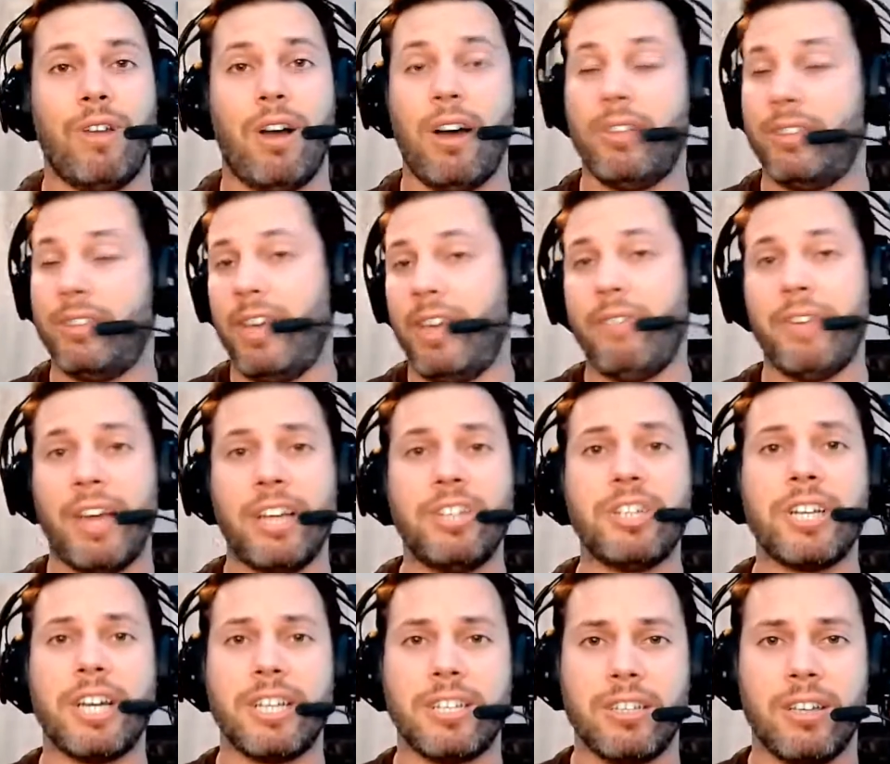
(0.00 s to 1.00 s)
on the AV
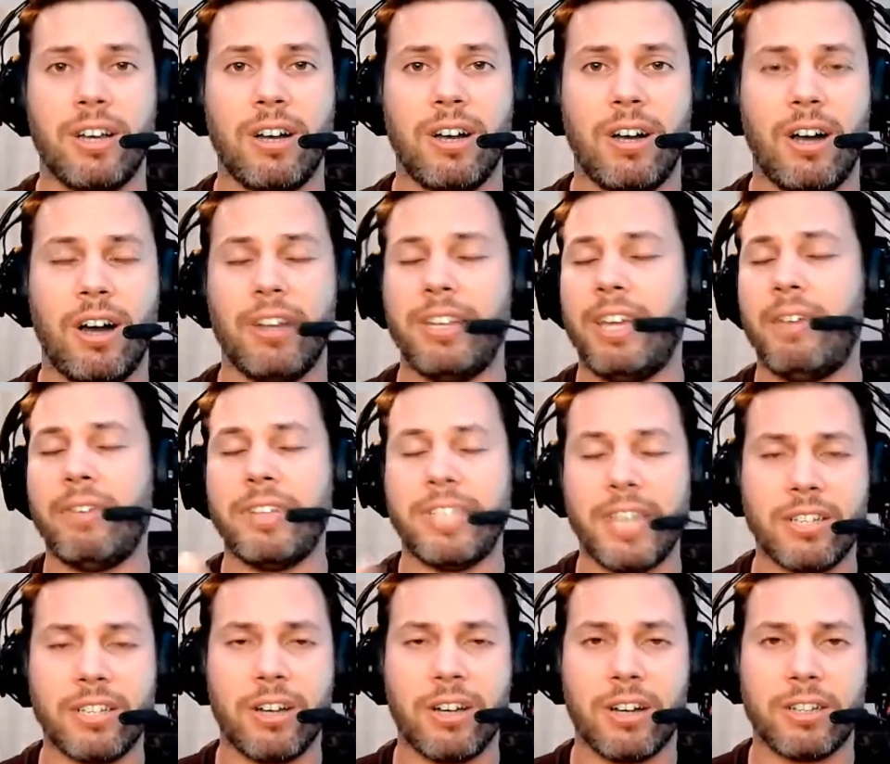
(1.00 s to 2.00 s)
Educate, on the AV
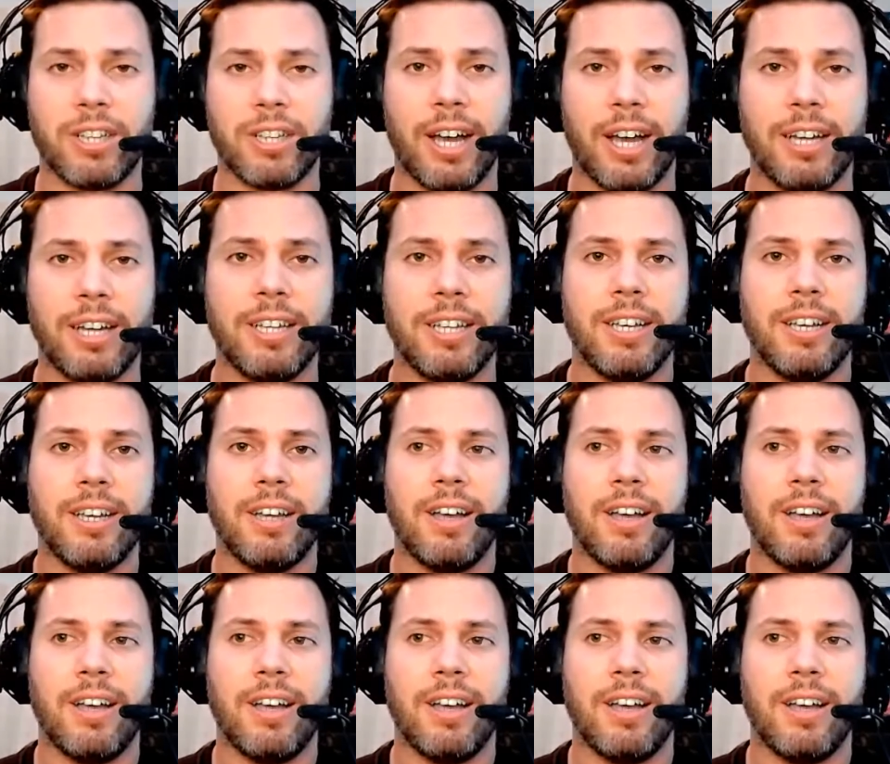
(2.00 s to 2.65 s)
Tech Talk side,